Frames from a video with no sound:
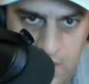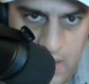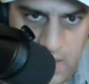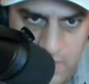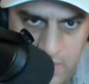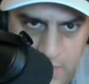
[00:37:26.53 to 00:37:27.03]
a
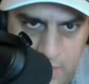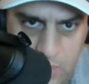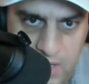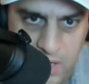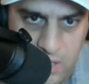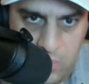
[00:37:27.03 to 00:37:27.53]
lot of
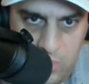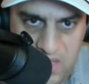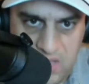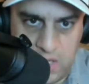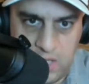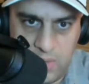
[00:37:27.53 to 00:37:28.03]
people here,
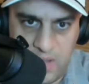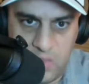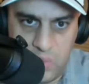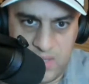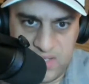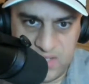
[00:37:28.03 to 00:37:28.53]
when they talk
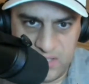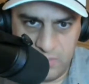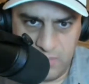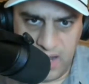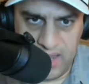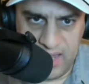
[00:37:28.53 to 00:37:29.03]
about the
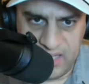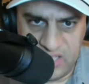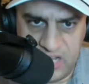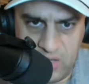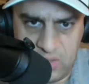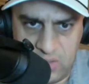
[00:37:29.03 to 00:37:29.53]
recency
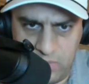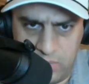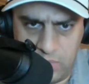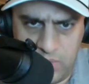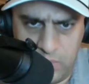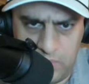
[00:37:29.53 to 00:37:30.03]
bias, they don't
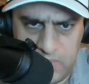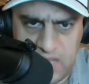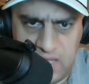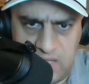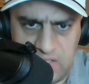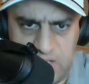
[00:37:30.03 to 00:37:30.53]

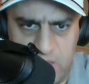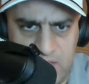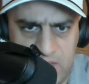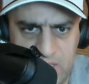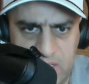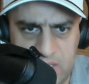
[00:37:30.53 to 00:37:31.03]
take in
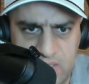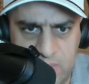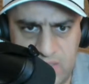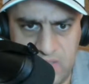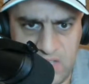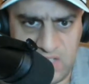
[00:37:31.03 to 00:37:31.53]
consideration that
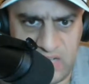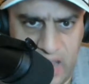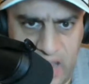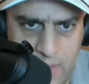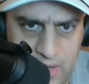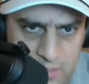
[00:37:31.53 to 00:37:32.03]
some of the things that
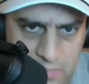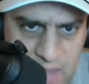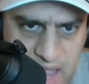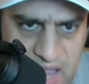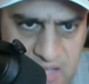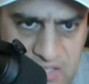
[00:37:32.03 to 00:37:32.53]
happened in the
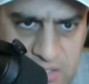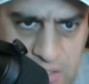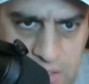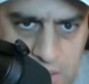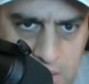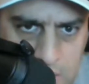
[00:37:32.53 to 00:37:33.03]
past.